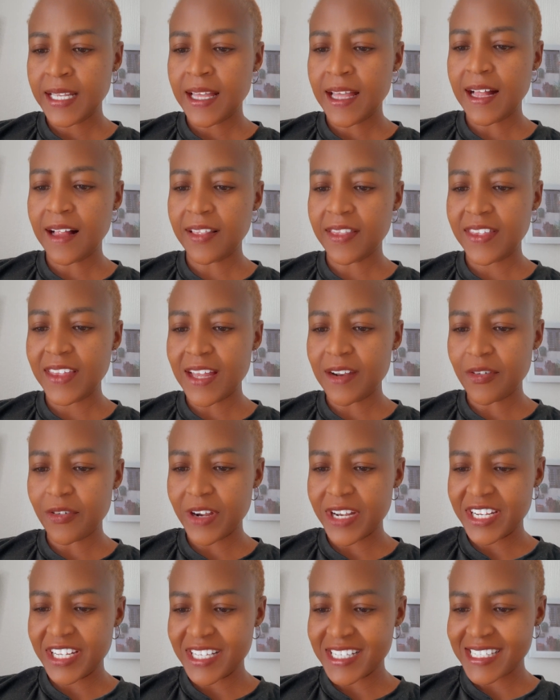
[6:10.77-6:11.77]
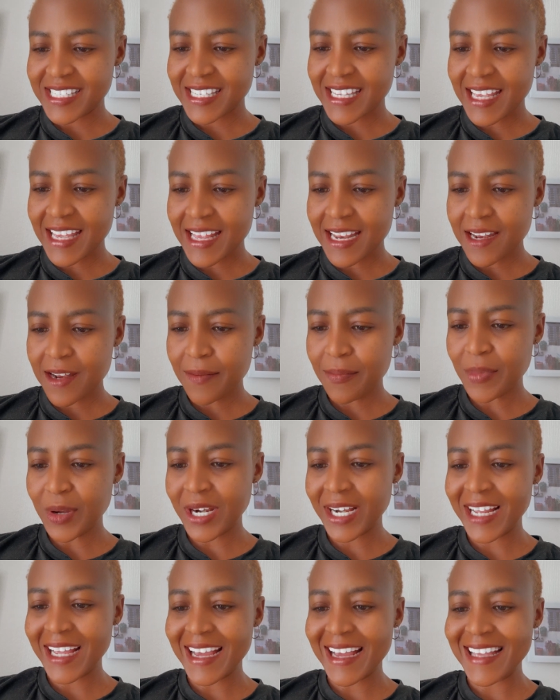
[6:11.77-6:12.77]
Healthy and radiant skin,
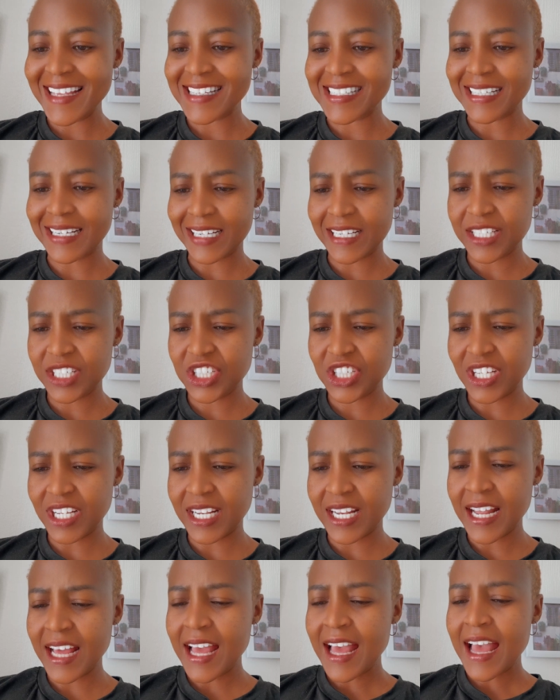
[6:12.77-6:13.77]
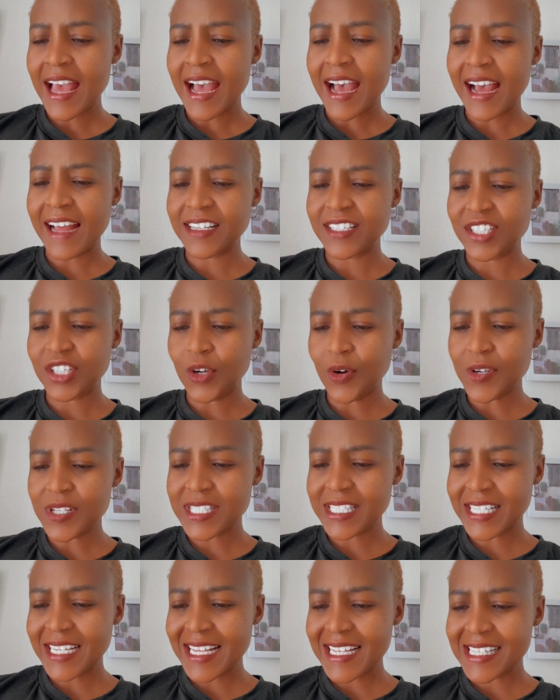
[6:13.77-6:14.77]
moringa is rich in
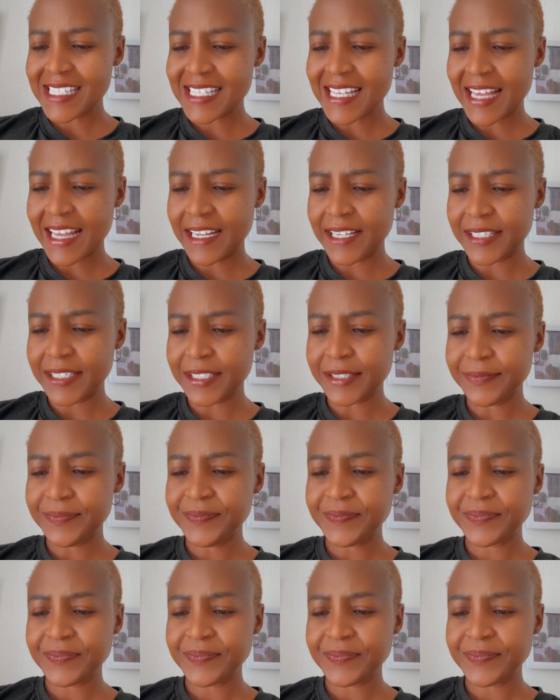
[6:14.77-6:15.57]
antioxidants and